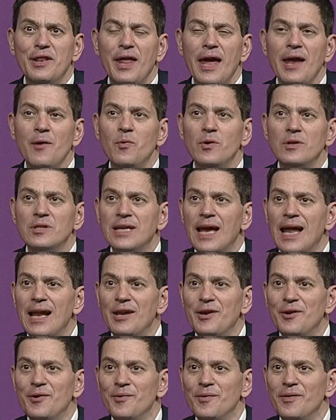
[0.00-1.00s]
they will
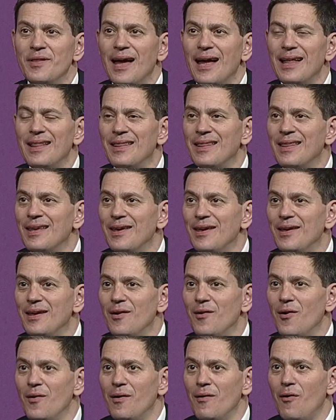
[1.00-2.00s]
tell you that
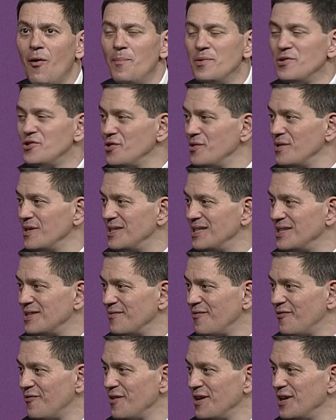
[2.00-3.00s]
the opportunities
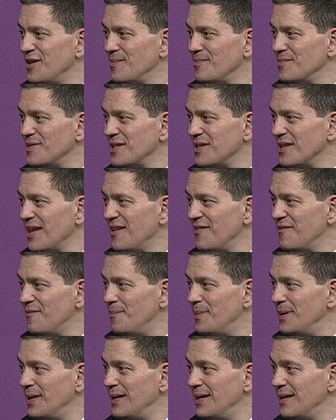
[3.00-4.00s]
and freedoms that
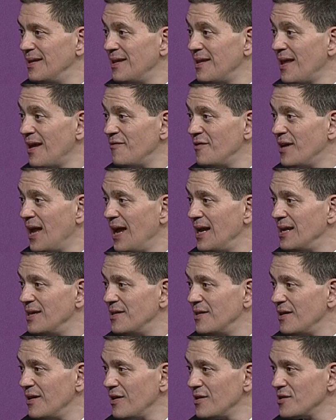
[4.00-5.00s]
they've, be, that they've
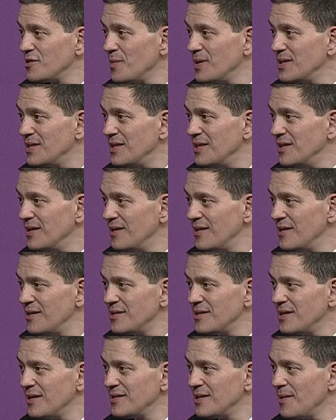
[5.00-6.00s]
gained in the last 20
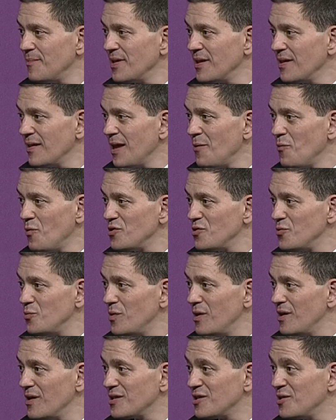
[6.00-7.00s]
years are something that they want to
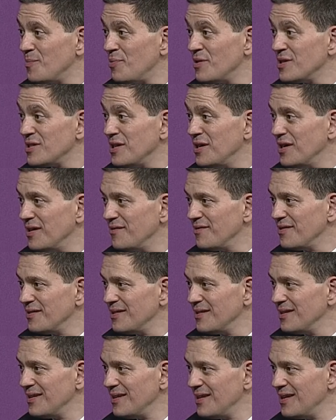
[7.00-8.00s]
work to preserve.
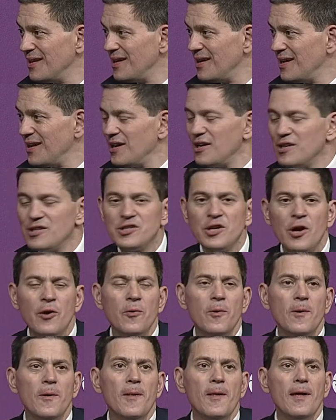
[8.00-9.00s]
Yeah.
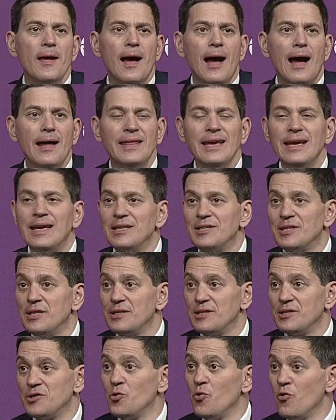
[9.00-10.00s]
So I think it's
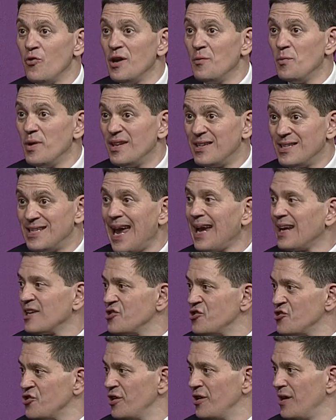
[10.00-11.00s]
a story with
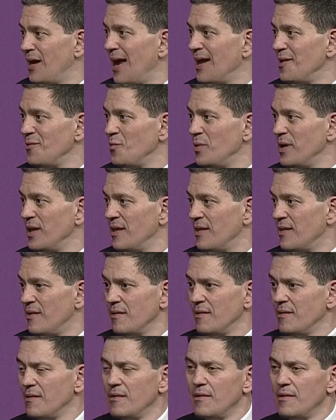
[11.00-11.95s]
texture and with